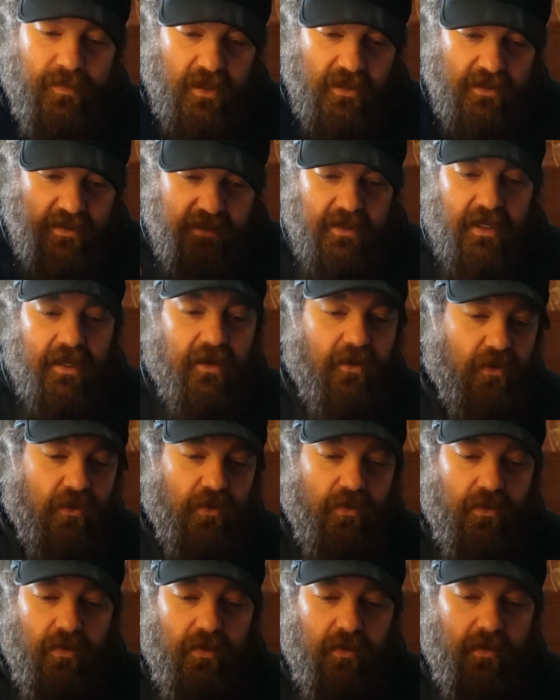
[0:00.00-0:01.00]

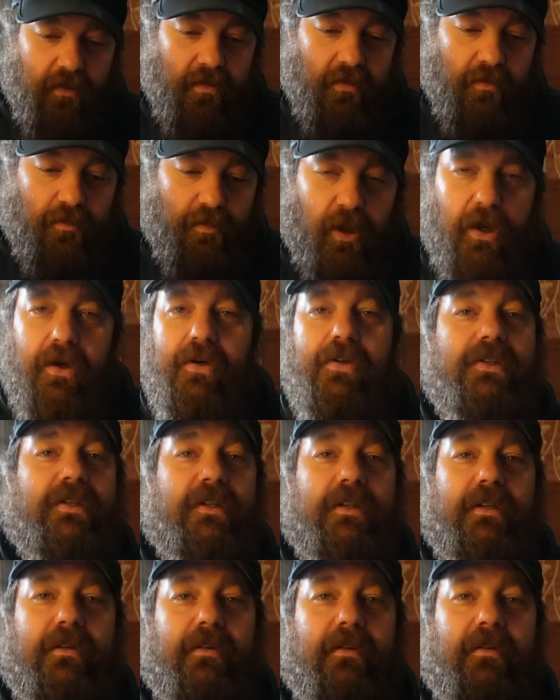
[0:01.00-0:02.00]
single
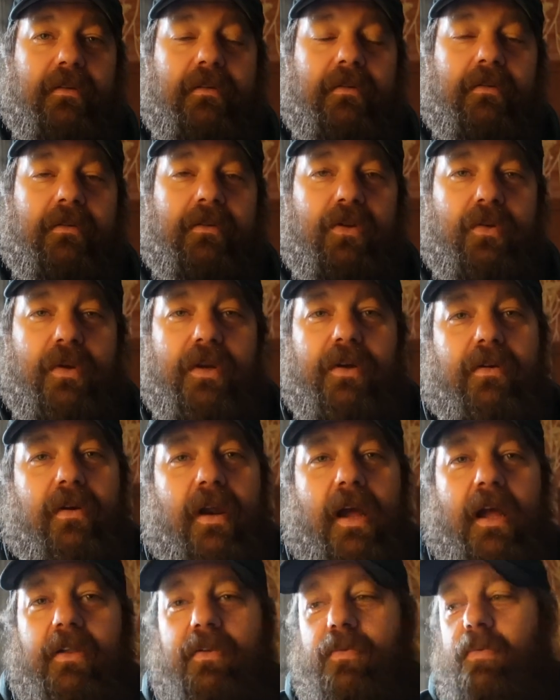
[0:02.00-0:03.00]
person you
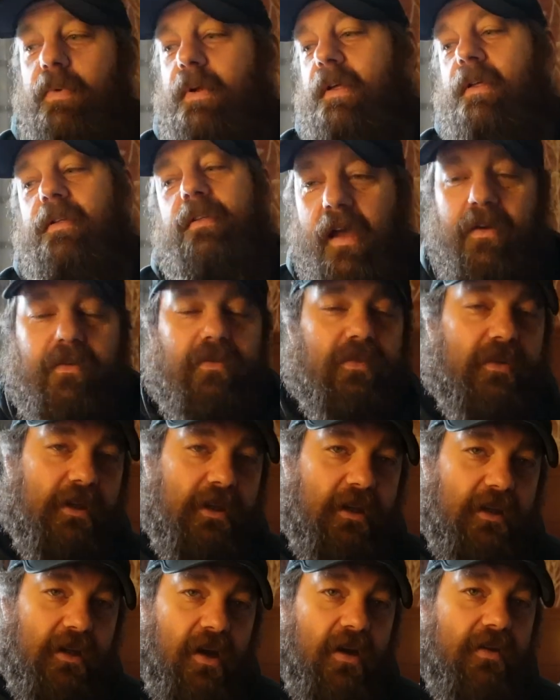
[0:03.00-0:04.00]
interact with,
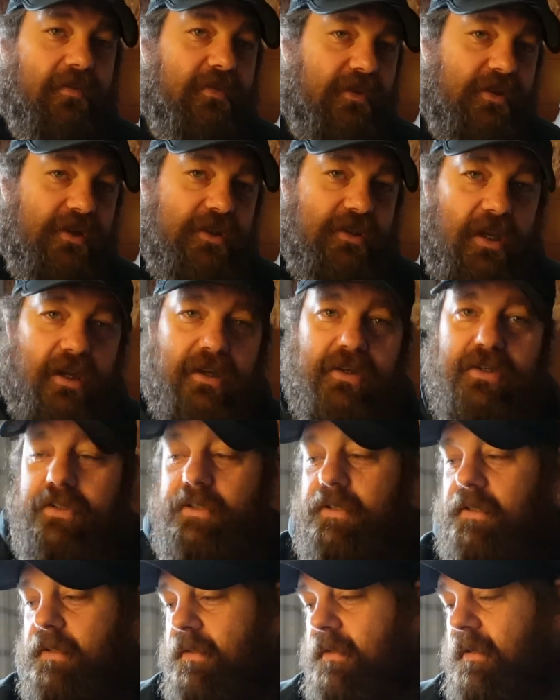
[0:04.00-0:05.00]
every
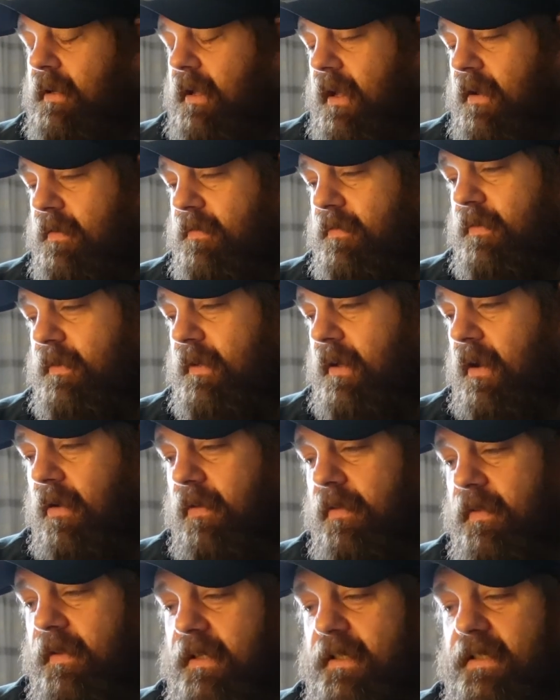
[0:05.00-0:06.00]
conversation, every
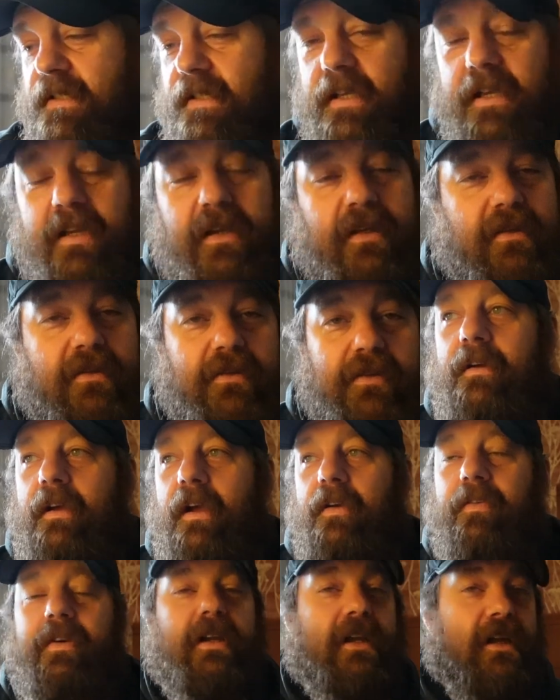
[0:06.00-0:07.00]
all these things,
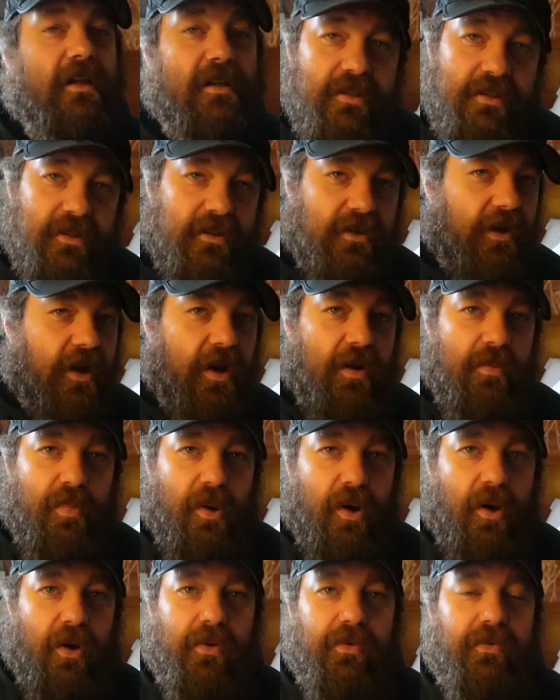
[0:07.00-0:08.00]
every Instagram
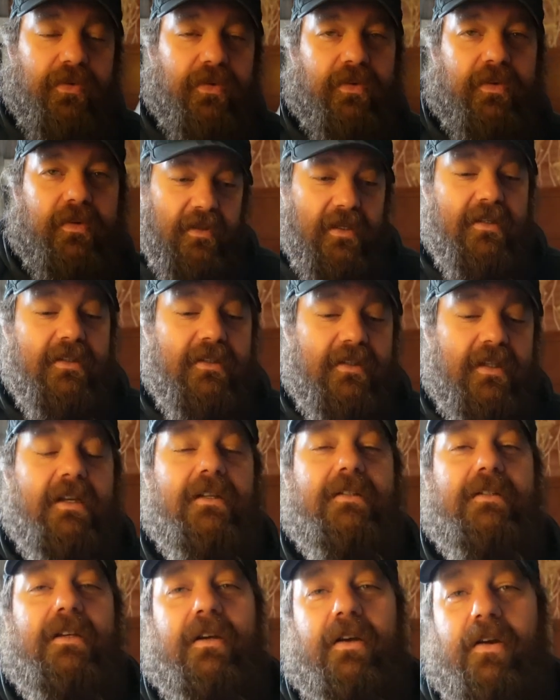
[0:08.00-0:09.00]
post, these
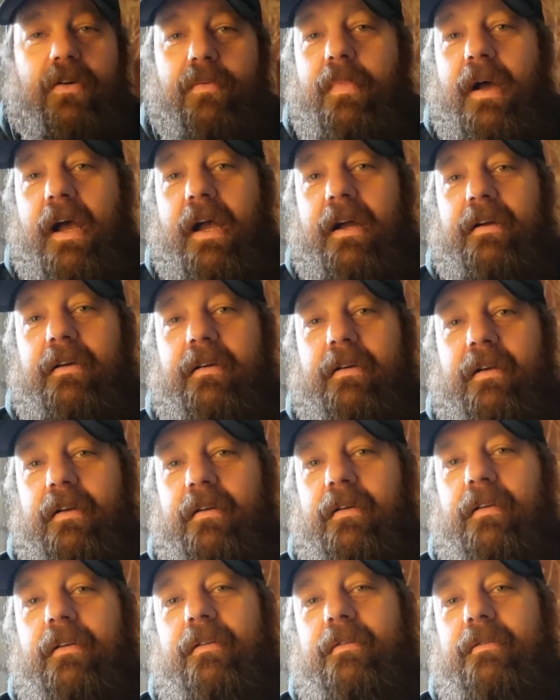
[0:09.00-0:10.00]
things can come back
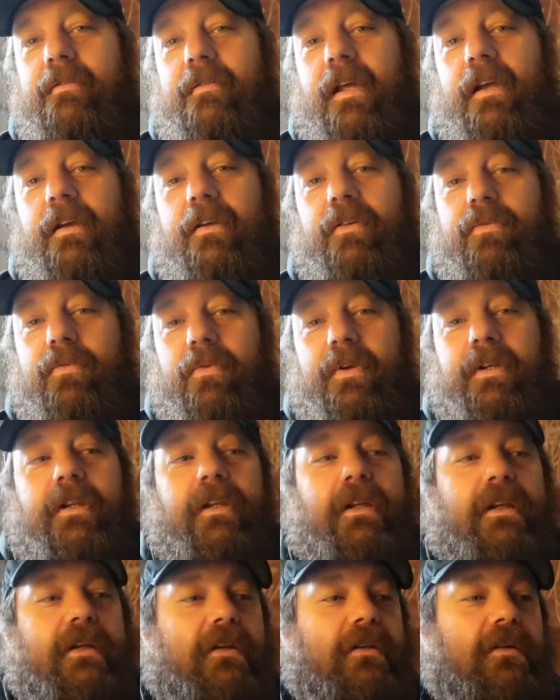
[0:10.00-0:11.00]
and they can
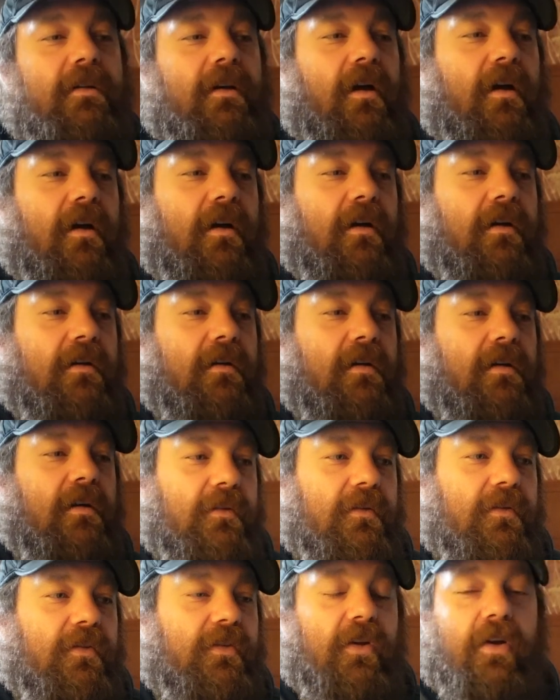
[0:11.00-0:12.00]
really uh,
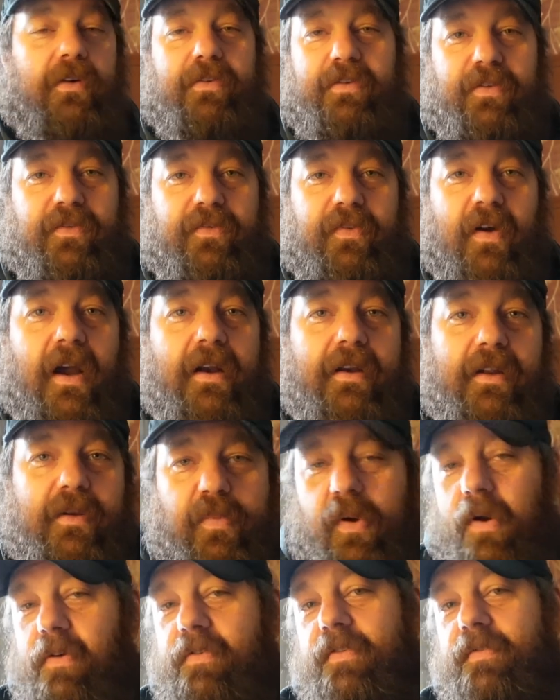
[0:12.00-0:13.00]
start
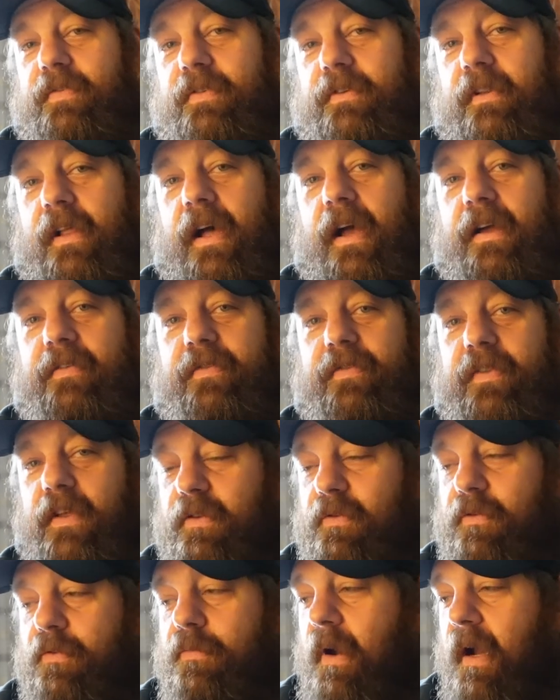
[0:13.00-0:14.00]
defining parts of your life
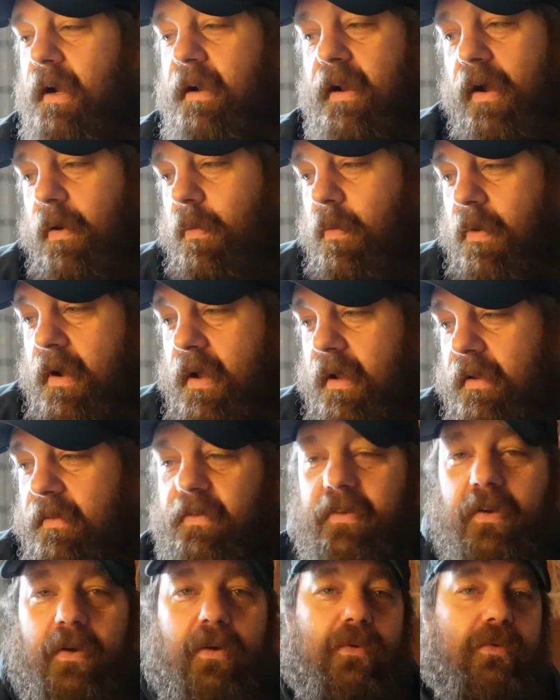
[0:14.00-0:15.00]
that you might not want.
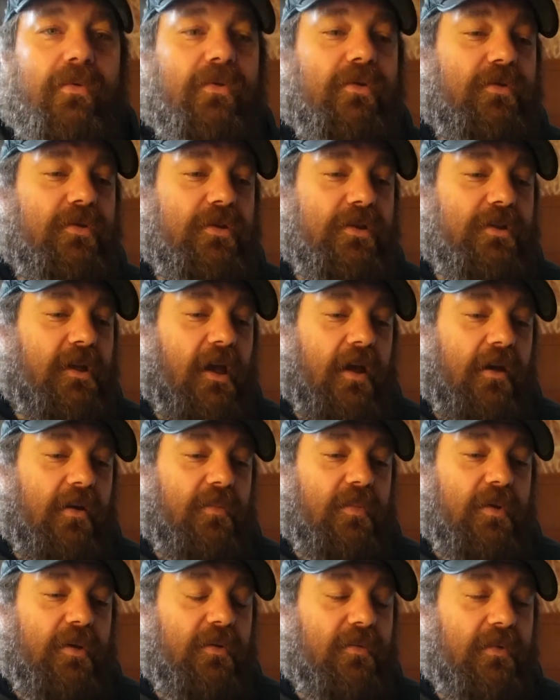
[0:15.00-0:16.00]
So you just gotta
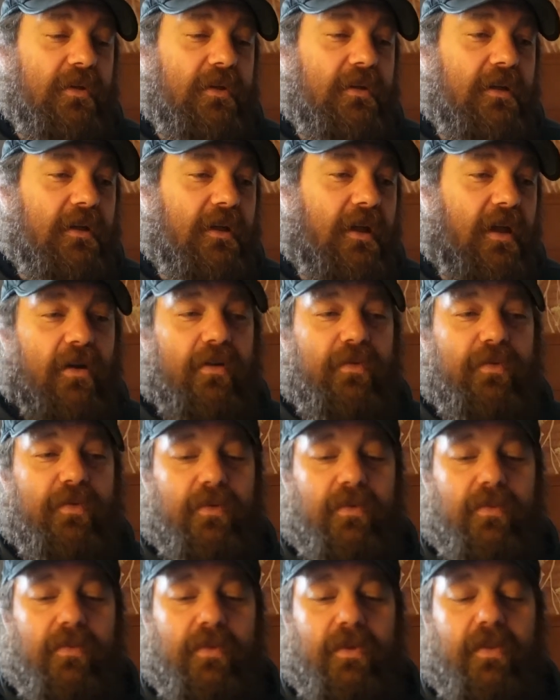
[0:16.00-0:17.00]
be really
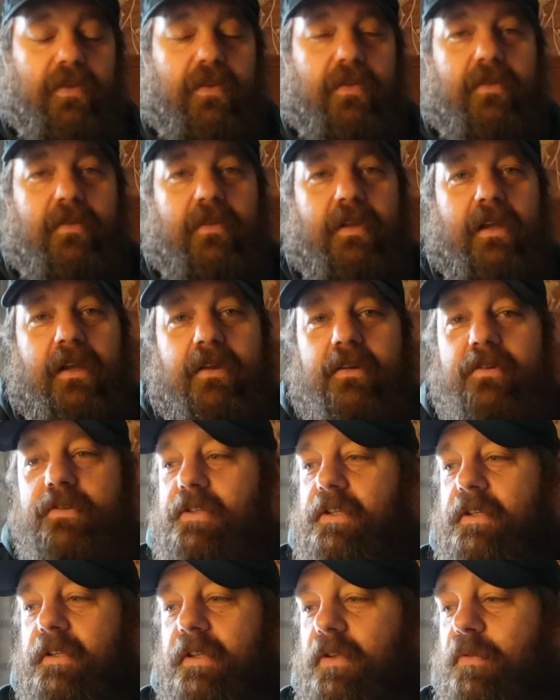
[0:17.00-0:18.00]
careful with the
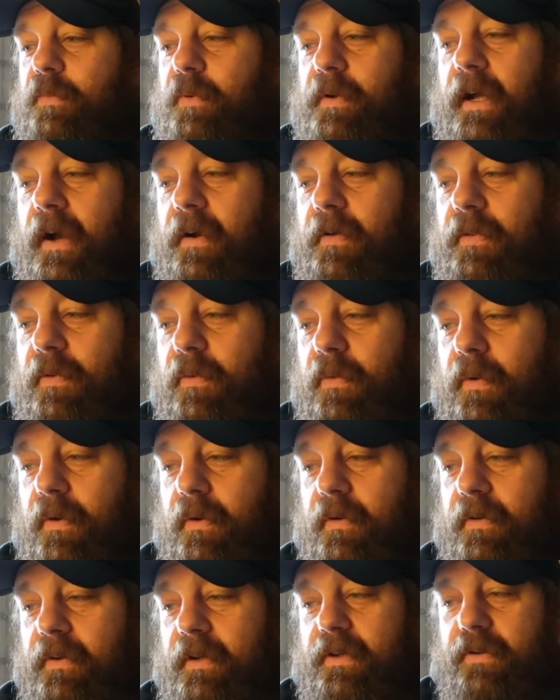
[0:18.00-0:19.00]
energy that you put out in the
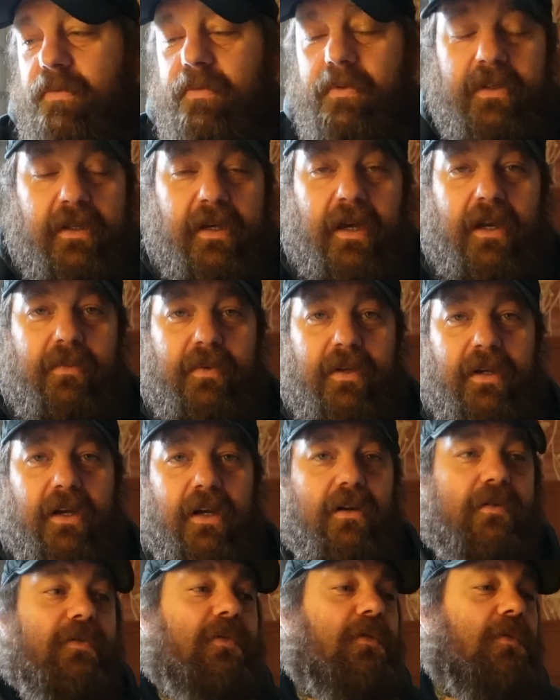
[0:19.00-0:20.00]
world, and you really gotta be
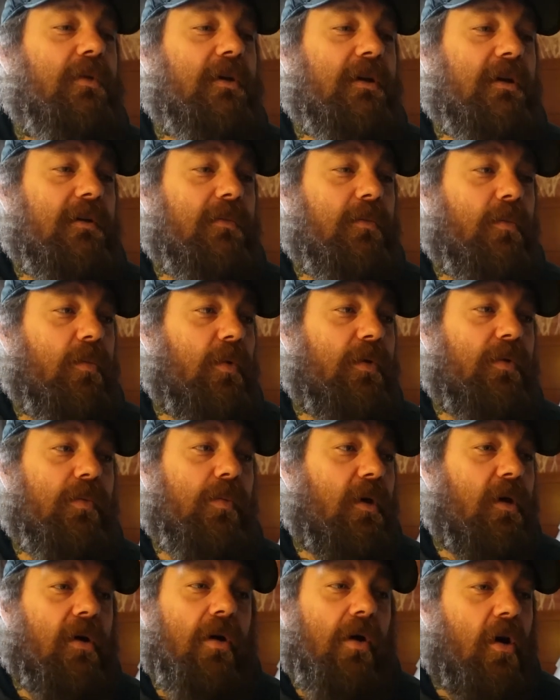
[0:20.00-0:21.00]
careful what with
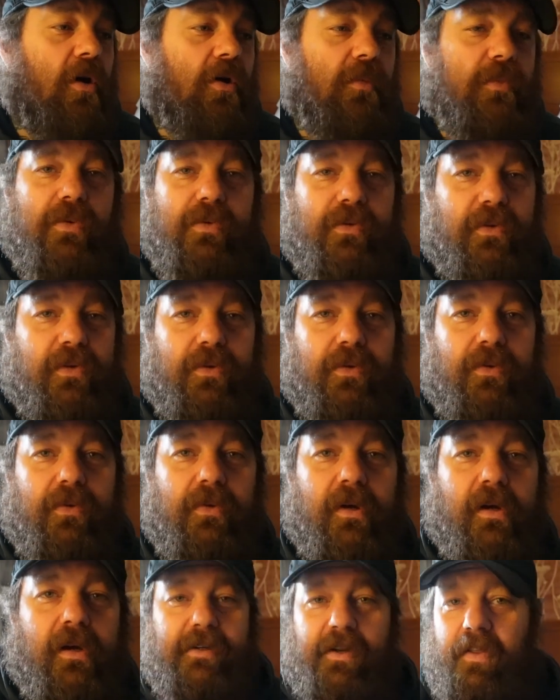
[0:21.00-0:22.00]
what harm you
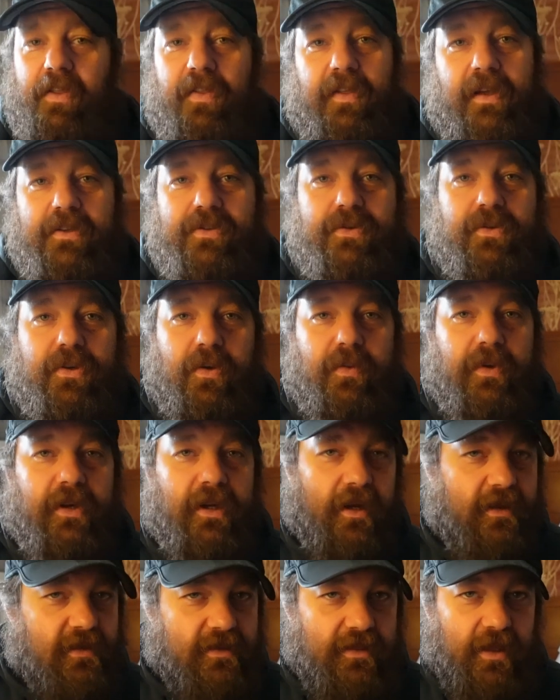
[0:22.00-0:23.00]
do to the things you come in
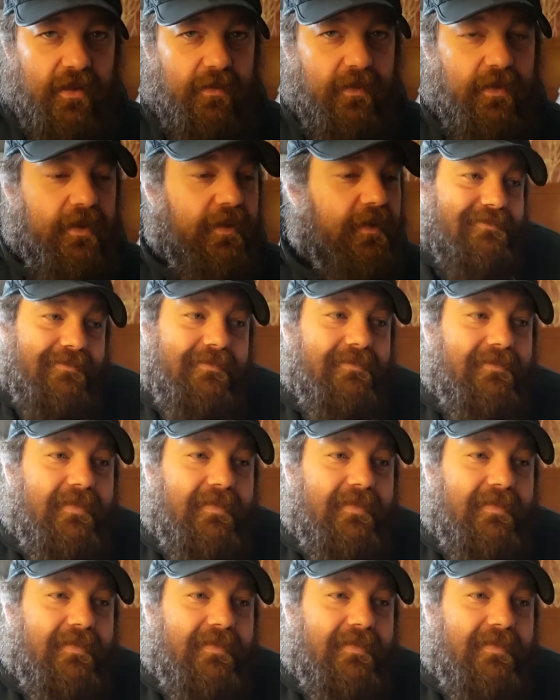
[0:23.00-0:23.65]
contact with.